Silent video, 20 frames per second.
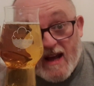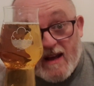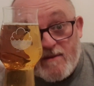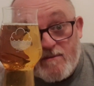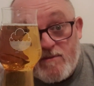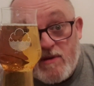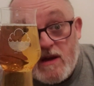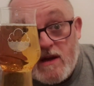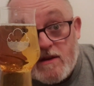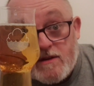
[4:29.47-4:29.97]
I can
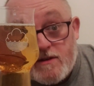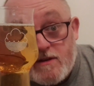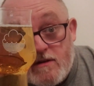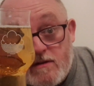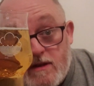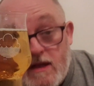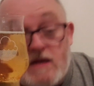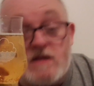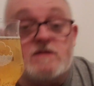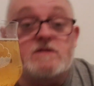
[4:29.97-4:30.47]
peer through
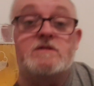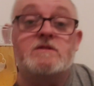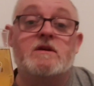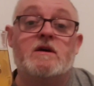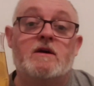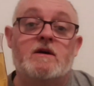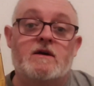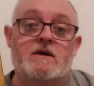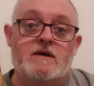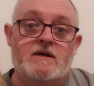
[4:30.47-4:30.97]
this
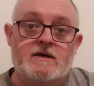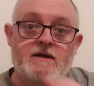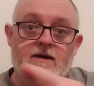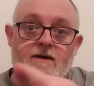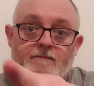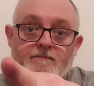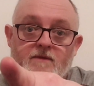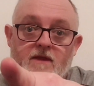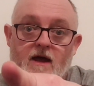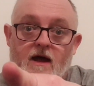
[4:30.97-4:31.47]

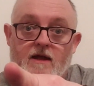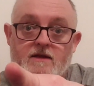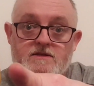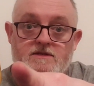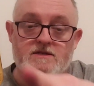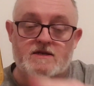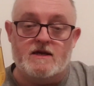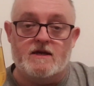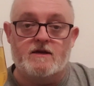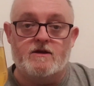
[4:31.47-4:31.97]
and
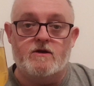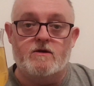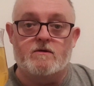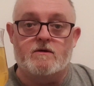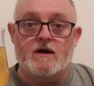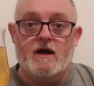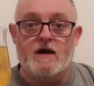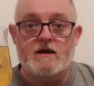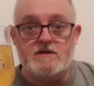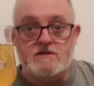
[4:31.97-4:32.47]
see you
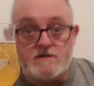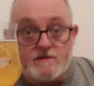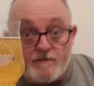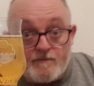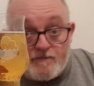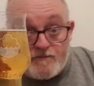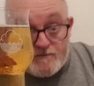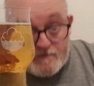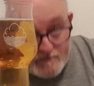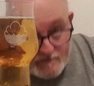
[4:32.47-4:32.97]
guys
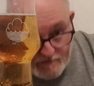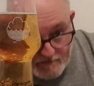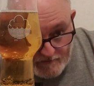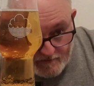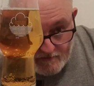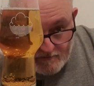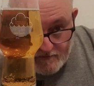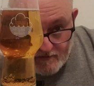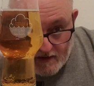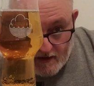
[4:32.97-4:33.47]

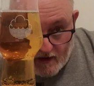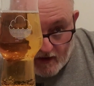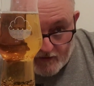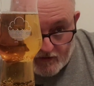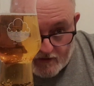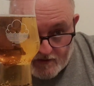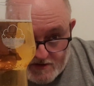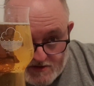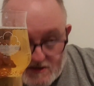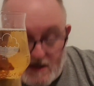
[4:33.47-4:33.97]
on
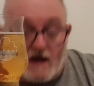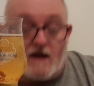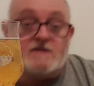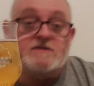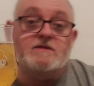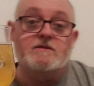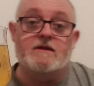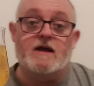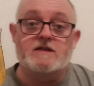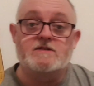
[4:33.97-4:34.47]
the other side.
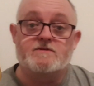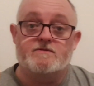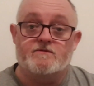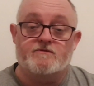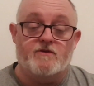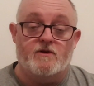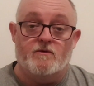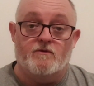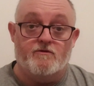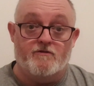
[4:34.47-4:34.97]
That's
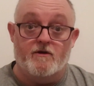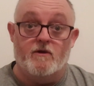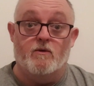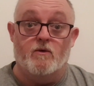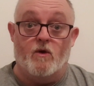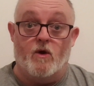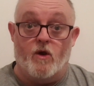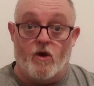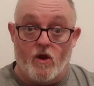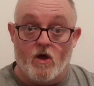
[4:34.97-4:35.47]
for a
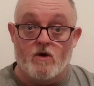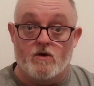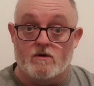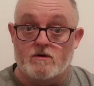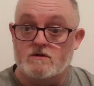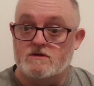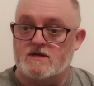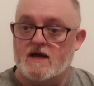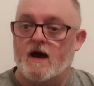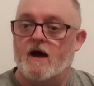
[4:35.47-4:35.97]

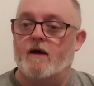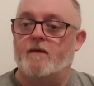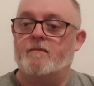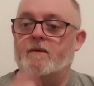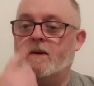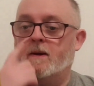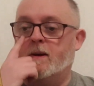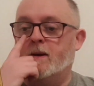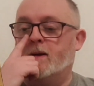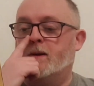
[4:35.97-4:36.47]
long time.
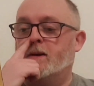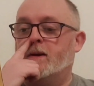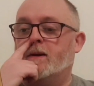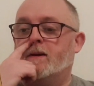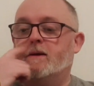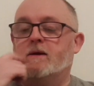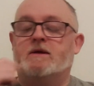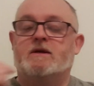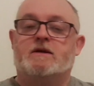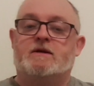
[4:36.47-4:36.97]

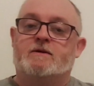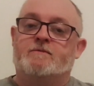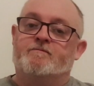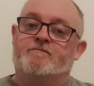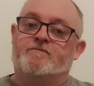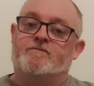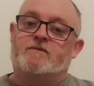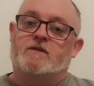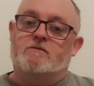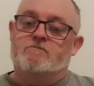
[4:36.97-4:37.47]

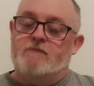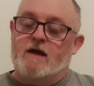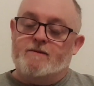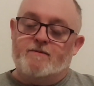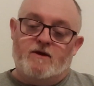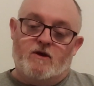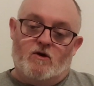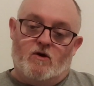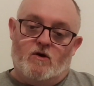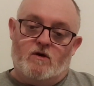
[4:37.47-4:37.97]

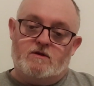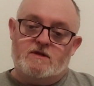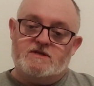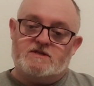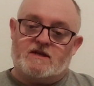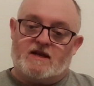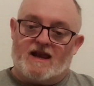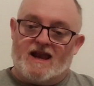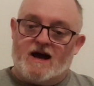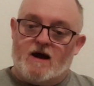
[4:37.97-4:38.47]
Maybe all this
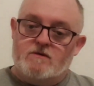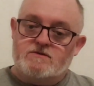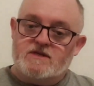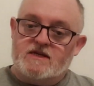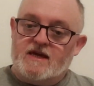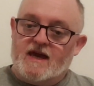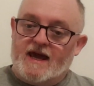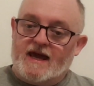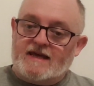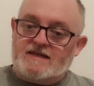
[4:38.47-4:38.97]
cloudy
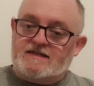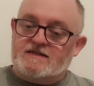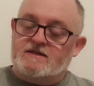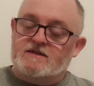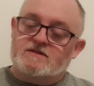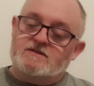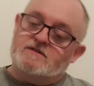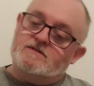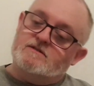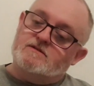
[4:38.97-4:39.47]

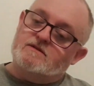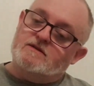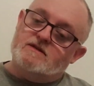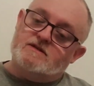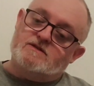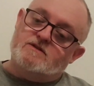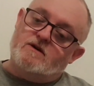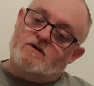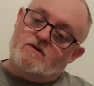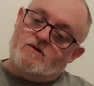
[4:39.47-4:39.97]
haziness
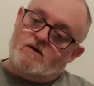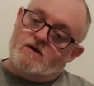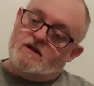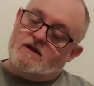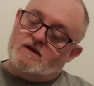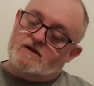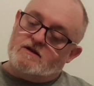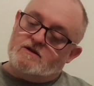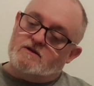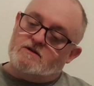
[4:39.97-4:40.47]
is not all
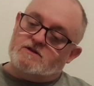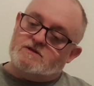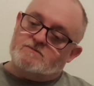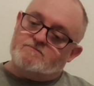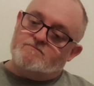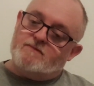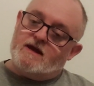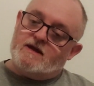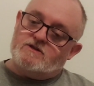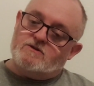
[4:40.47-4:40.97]
it's
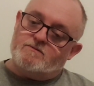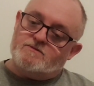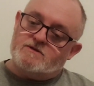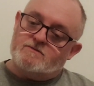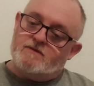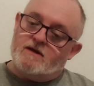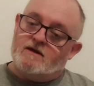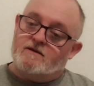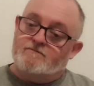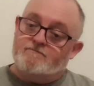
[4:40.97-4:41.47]
made up to
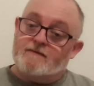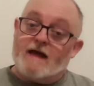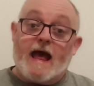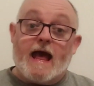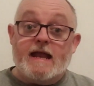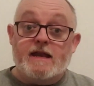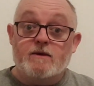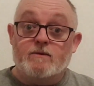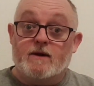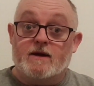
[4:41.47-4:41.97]
be.
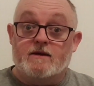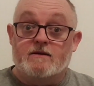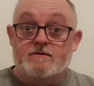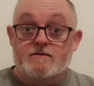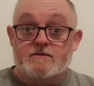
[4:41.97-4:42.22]
Anyway,